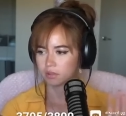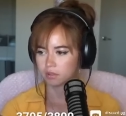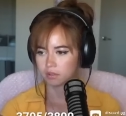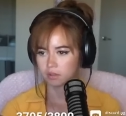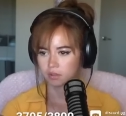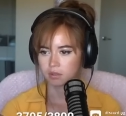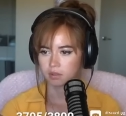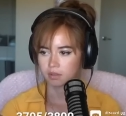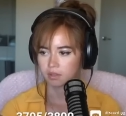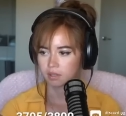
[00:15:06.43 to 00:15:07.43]

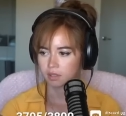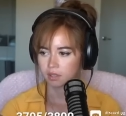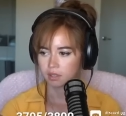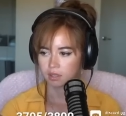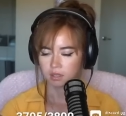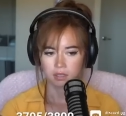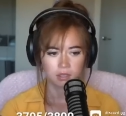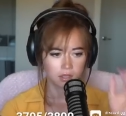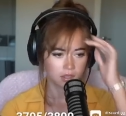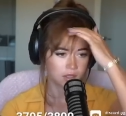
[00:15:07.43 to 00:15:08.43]

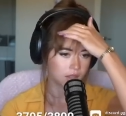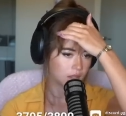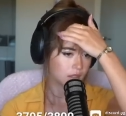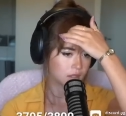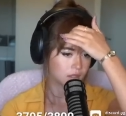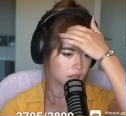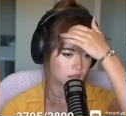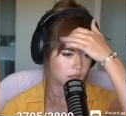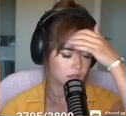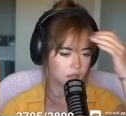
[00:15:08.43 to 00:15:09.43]

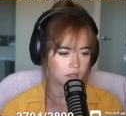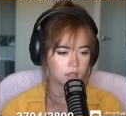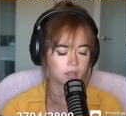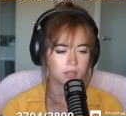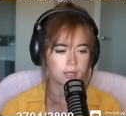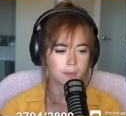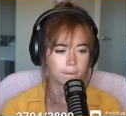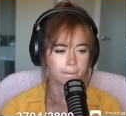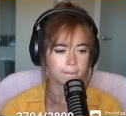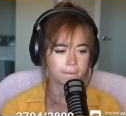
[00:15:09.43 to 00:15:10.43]

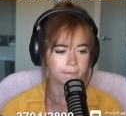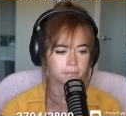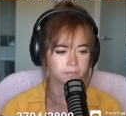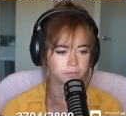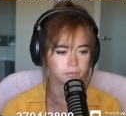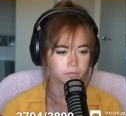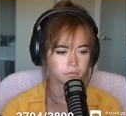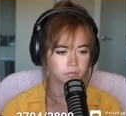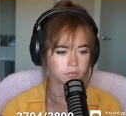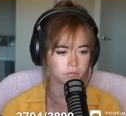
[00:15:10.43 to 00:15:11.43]

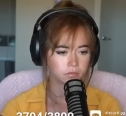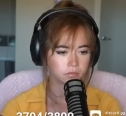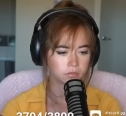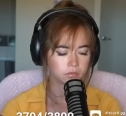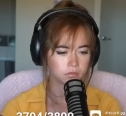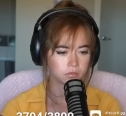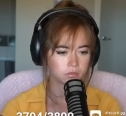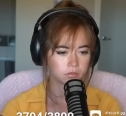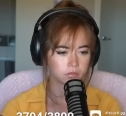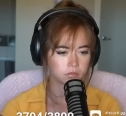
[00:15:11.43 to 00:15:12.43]

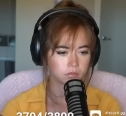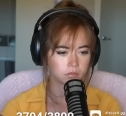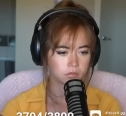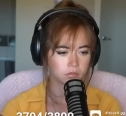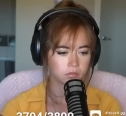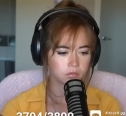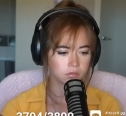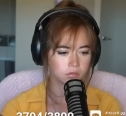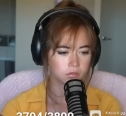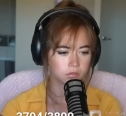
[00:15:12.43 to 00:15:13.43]

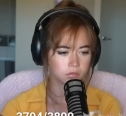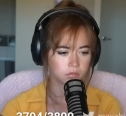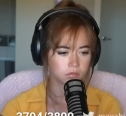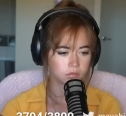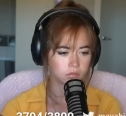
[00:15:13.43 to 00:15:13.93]
(no one is talking)